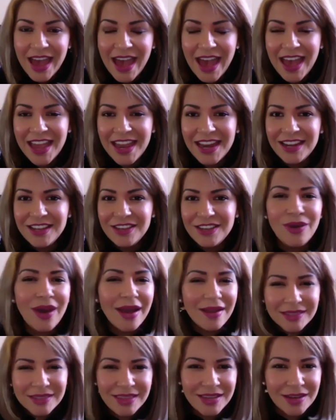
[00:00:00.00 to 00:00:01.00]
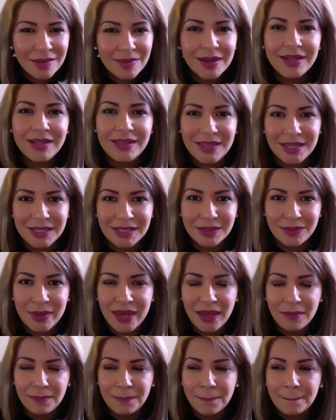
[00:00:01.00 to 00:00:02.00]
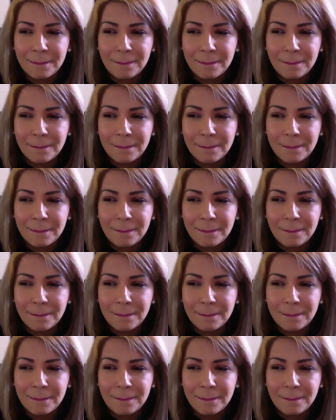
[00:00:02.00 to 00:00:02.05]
And you have to think about it this way.